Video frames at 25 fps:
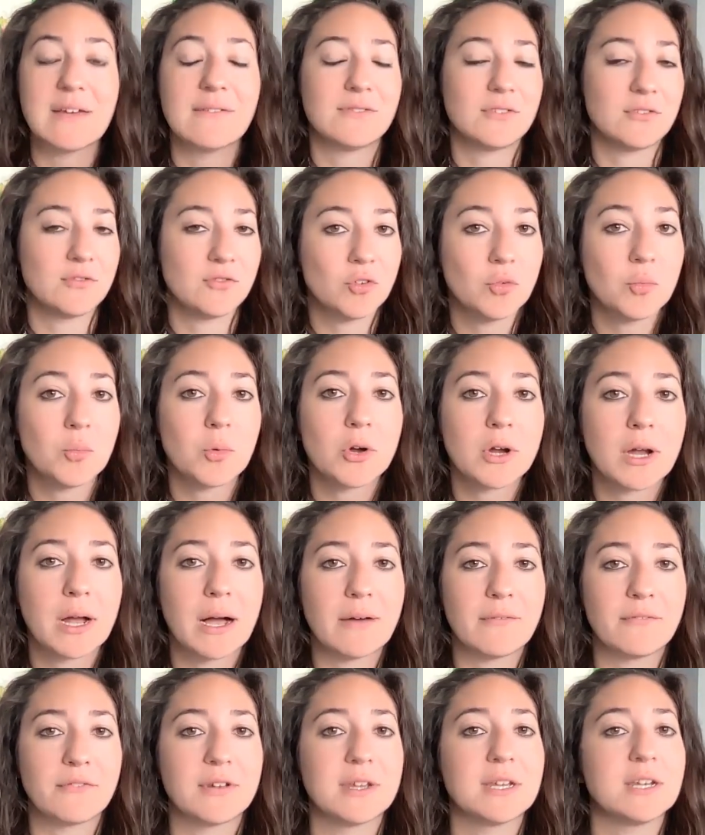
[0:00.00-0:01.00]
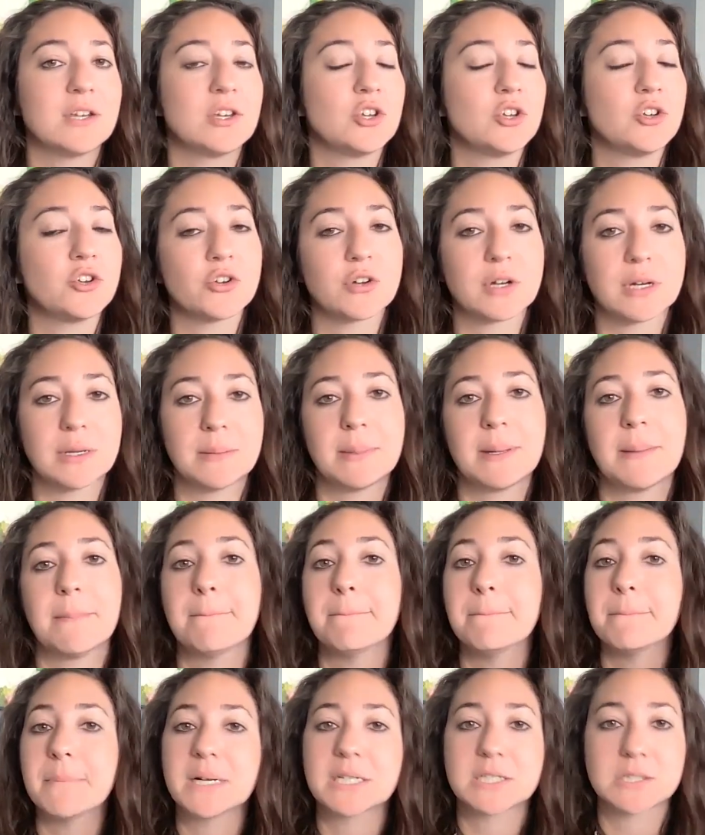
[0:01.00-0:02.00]
If you feel more confident, you're going to be
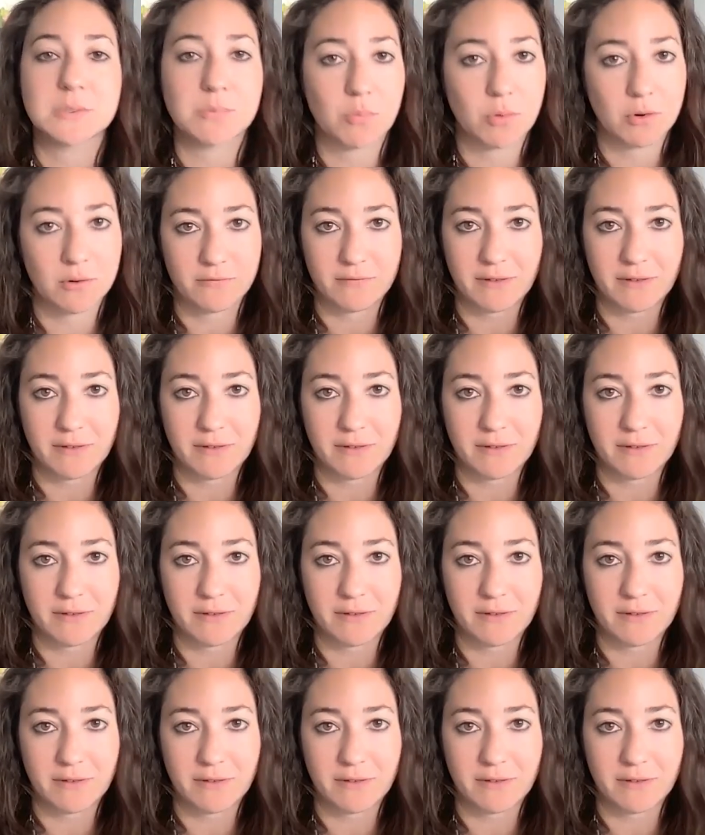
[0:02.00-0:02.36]
much more